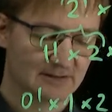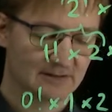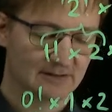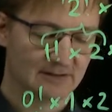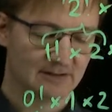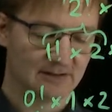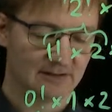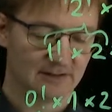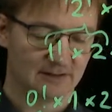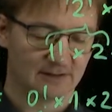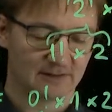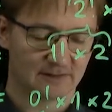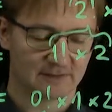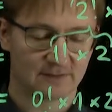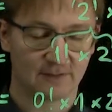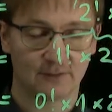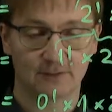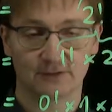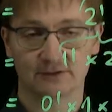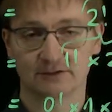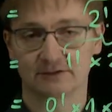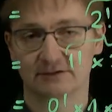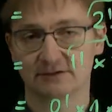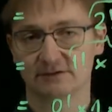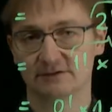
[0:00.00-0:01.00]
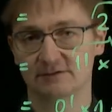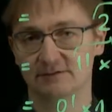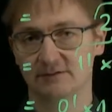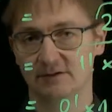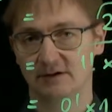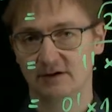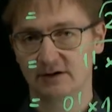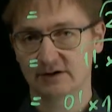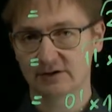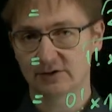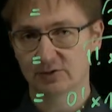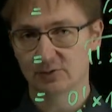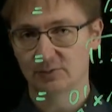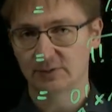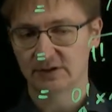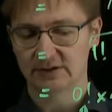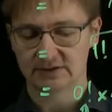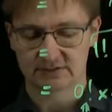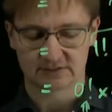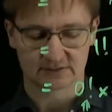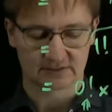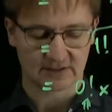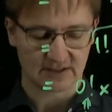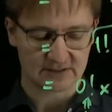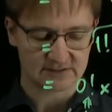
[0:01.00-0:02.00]
third
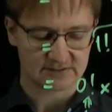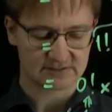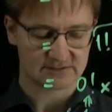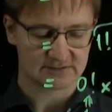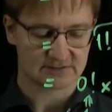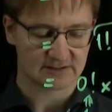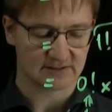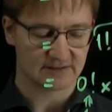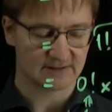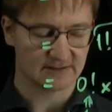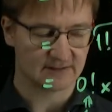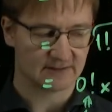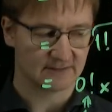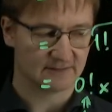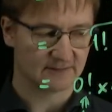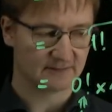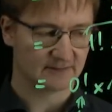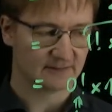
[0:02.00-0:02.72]
argument gets the